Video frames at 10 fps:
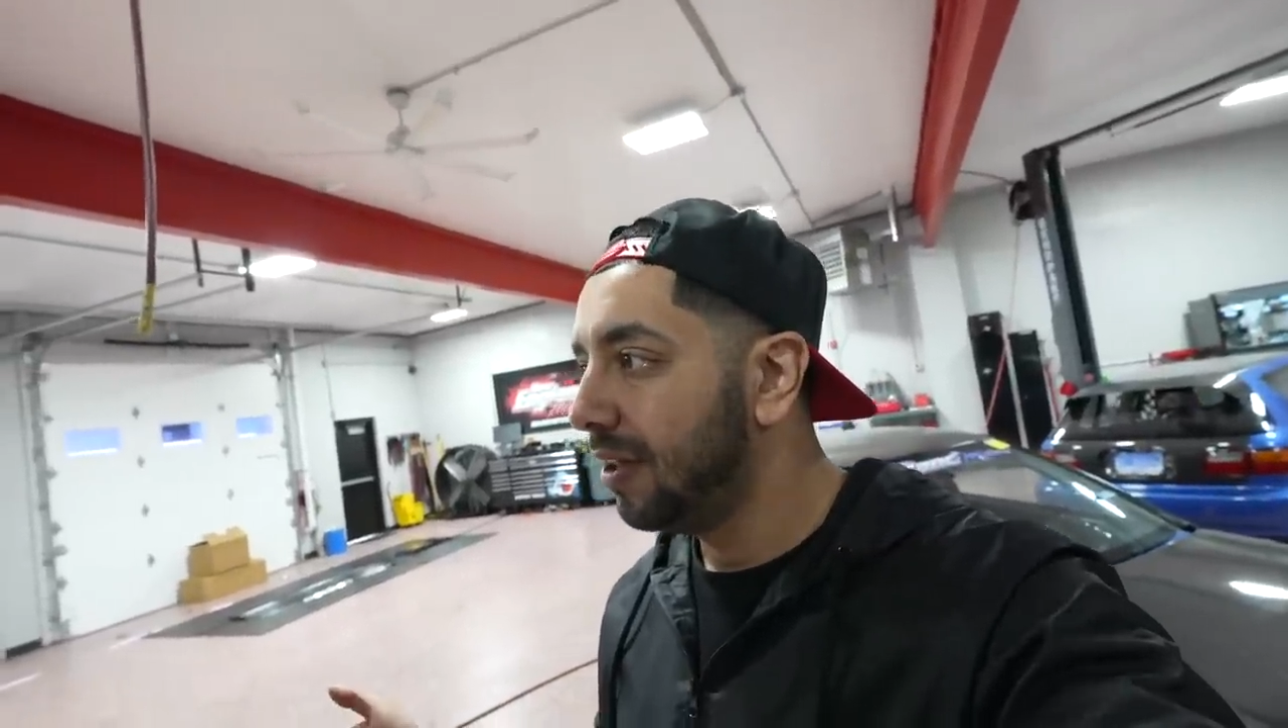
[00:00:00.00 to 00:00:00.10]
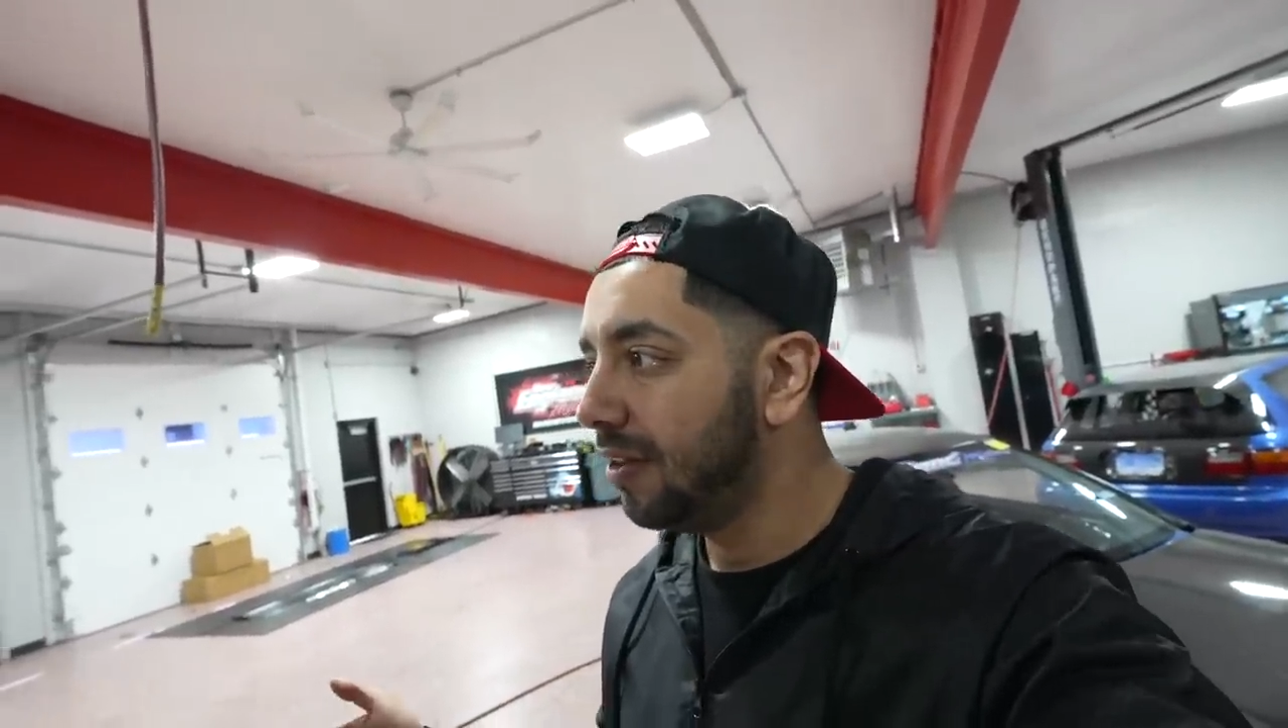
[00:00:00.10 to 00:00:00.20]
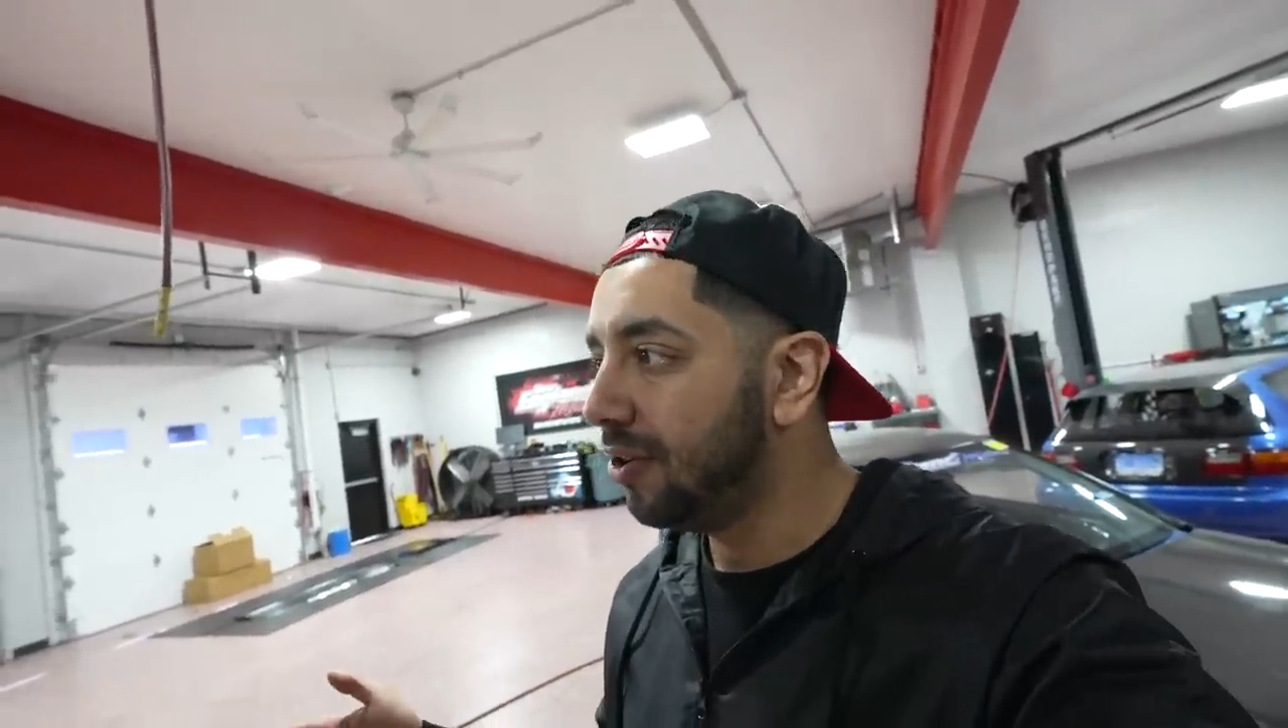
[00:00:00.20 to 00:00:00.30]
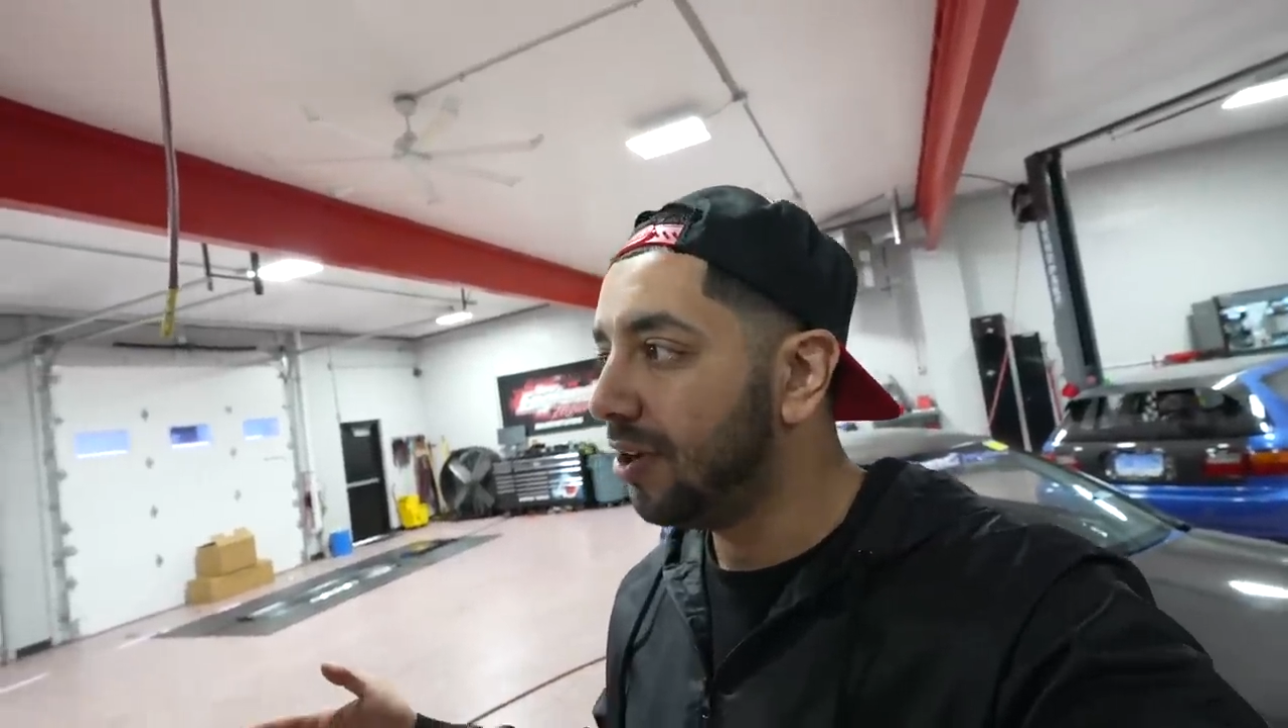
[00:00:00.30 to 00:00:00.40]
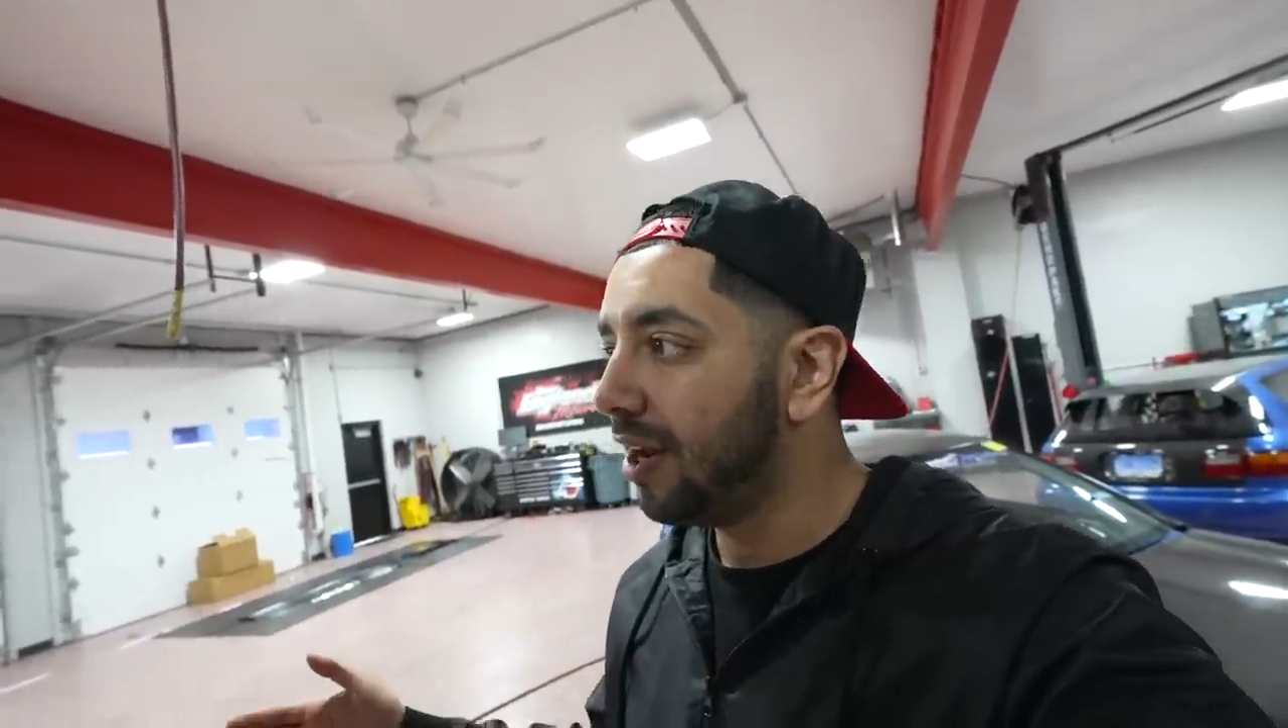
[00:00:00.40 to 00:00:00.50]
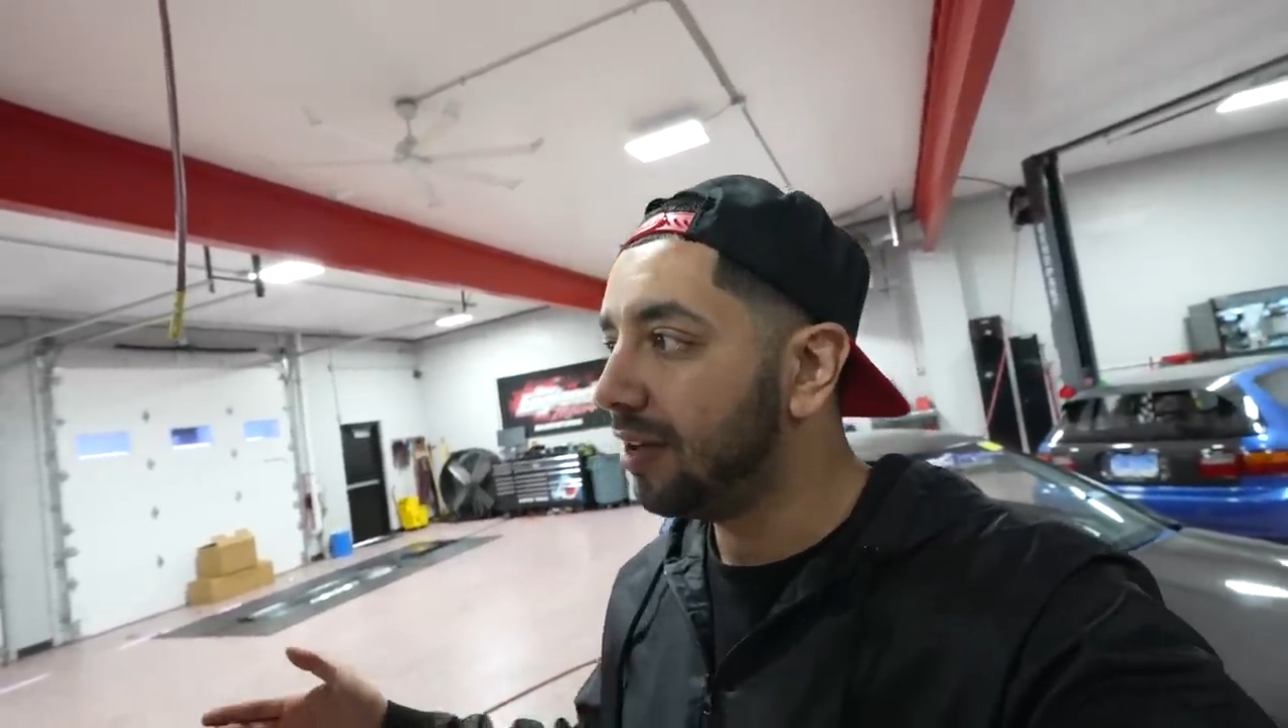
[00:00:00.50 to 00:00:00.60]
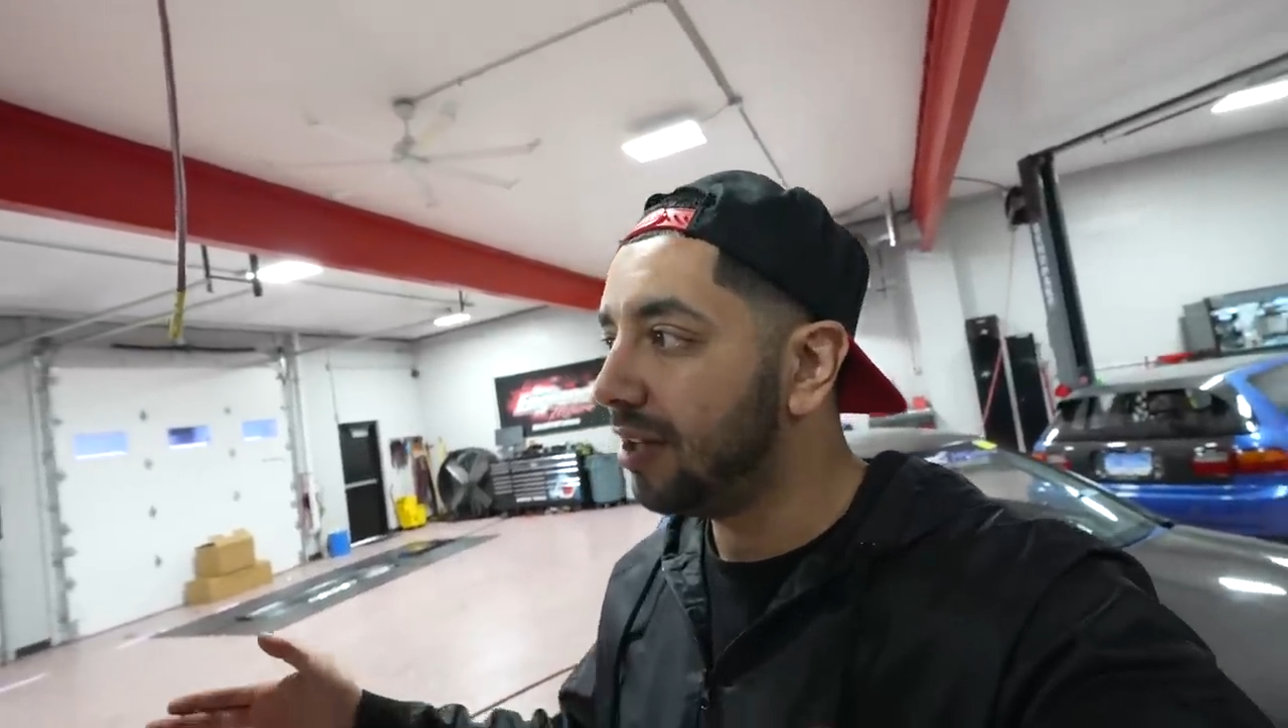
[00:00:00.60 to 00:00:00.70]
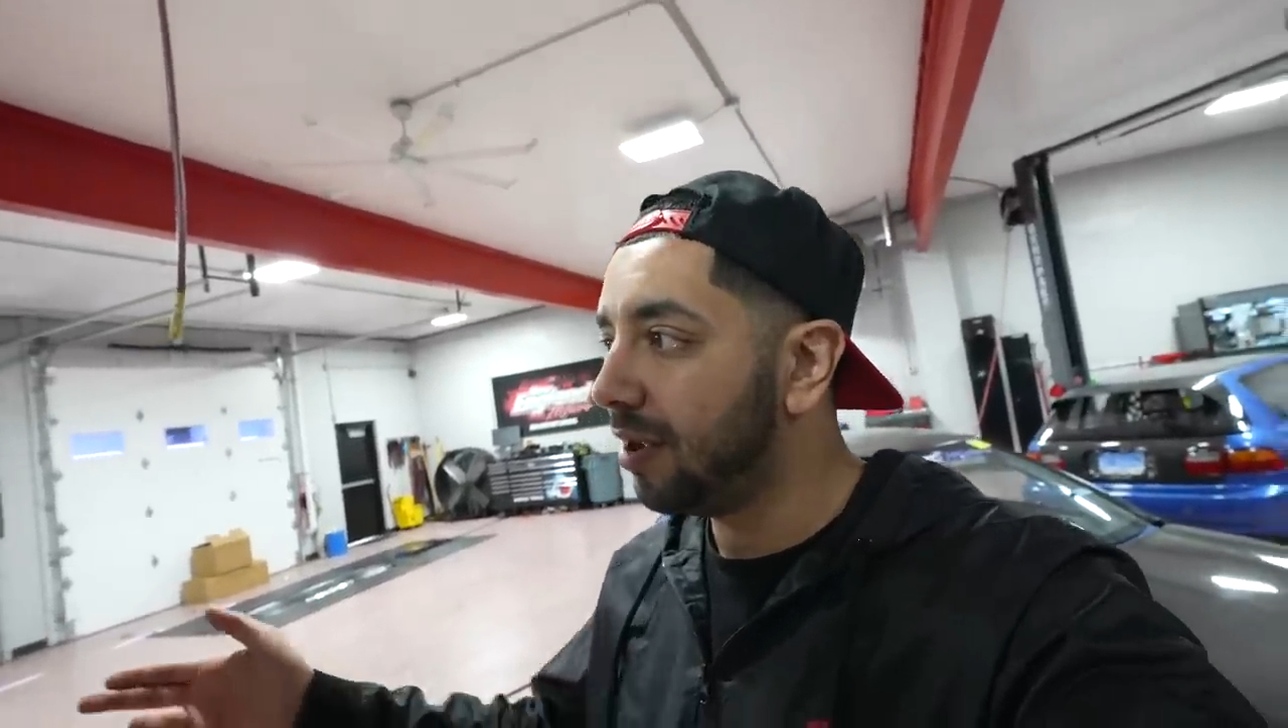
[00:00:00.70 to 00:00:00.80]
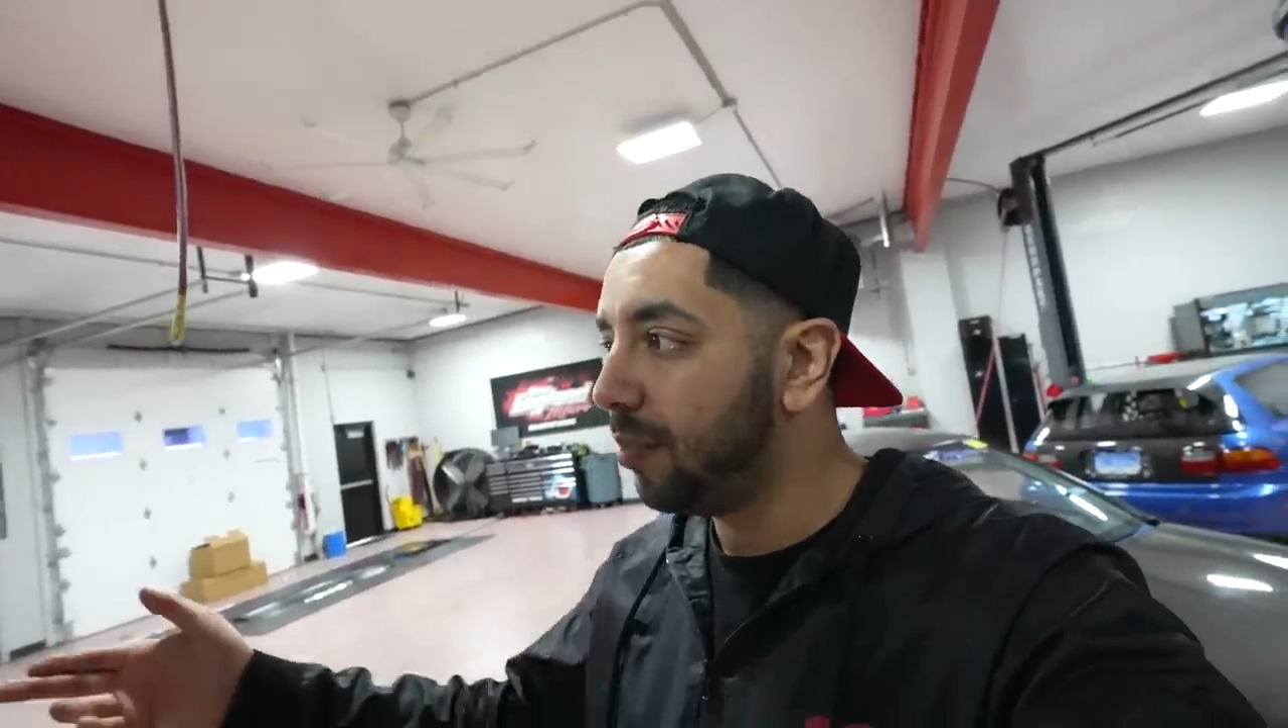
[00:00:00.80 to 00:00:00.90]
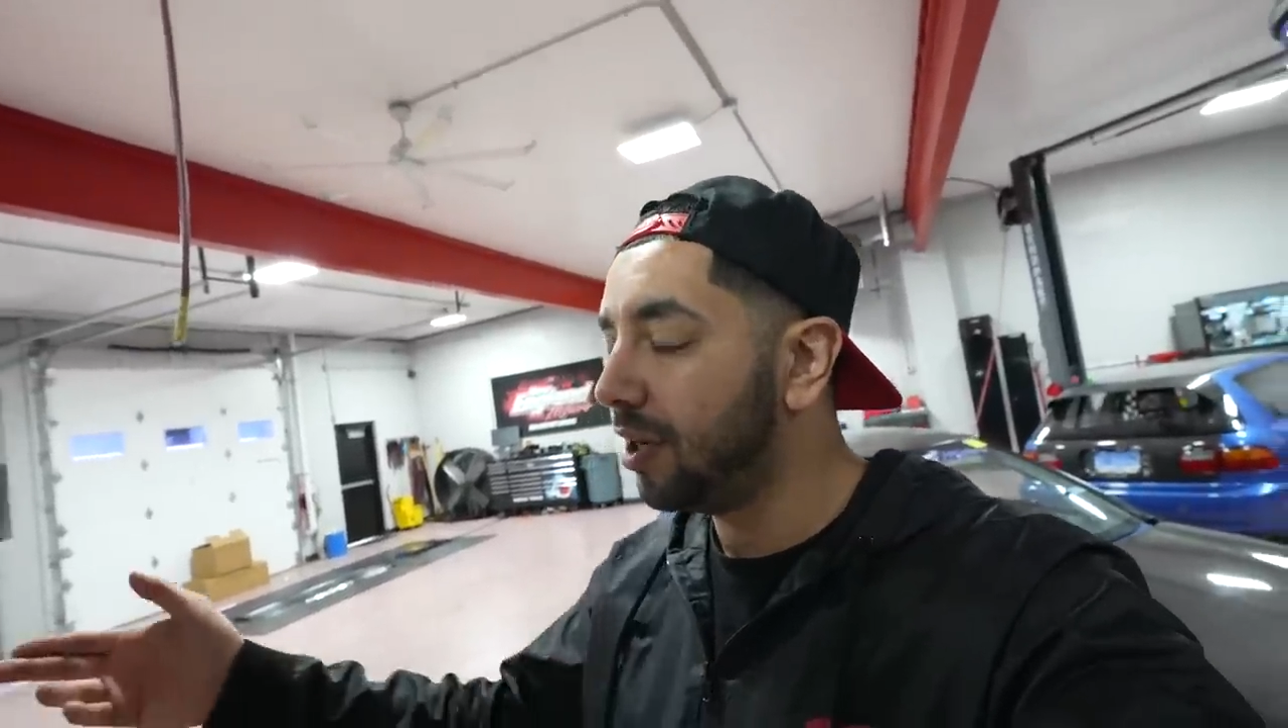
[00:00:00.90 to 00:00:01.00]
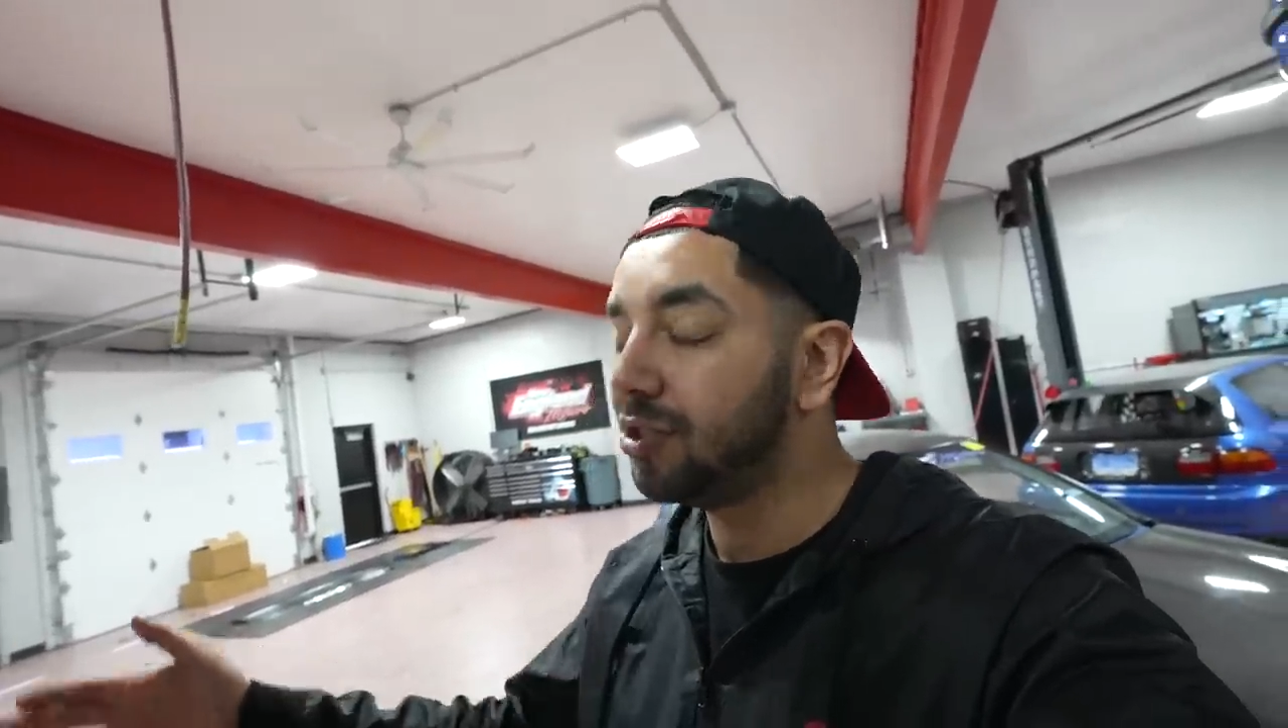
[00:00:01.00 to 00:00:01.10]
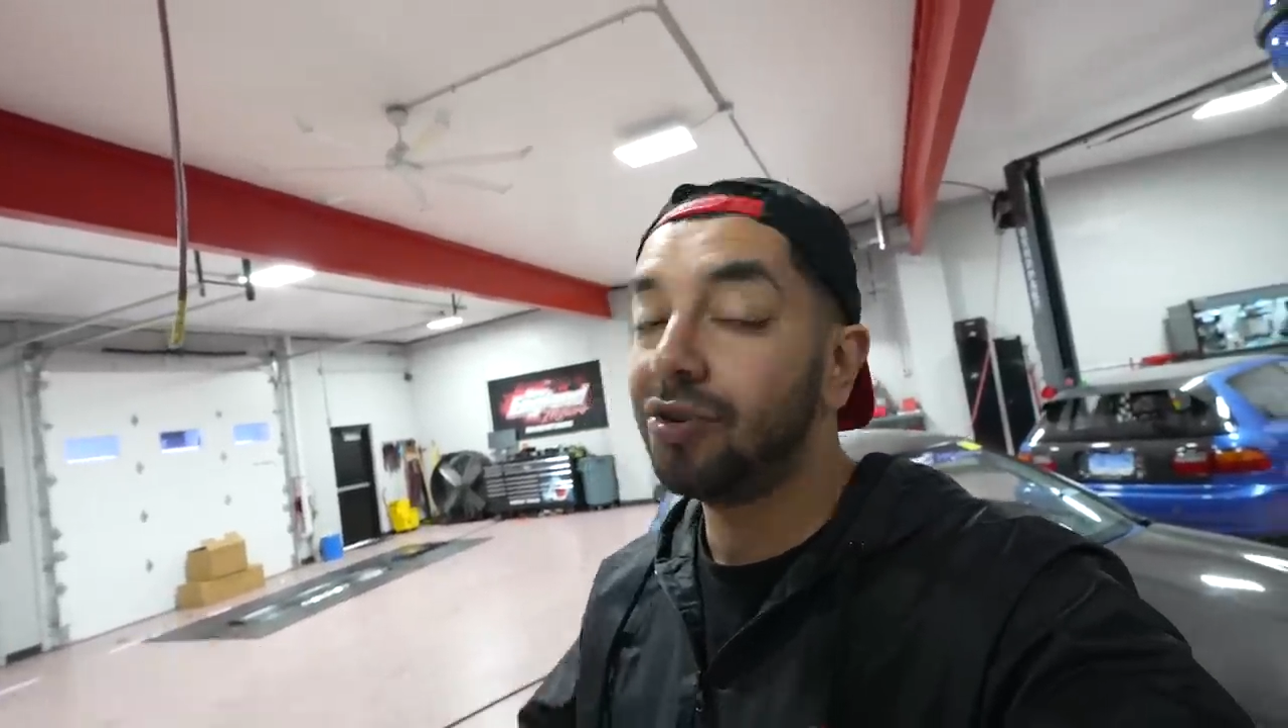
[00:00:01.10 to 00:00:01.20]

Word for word: then you gotta take parts